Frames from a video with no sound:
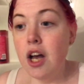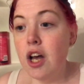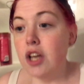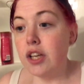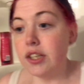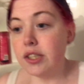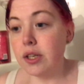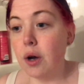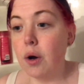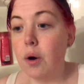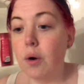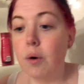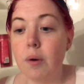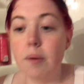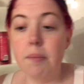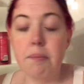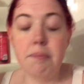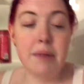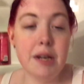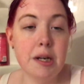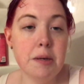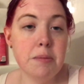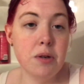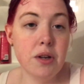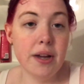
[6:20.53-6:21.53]
So
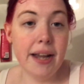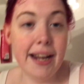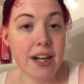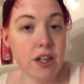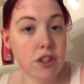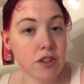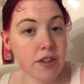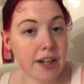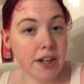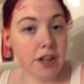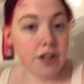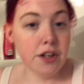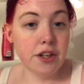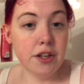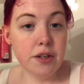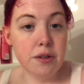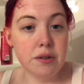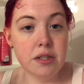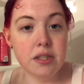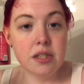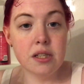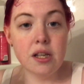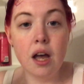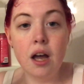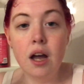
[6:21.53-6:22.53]
minimal hair dryer
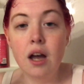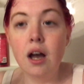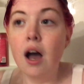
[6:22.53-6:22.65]
use,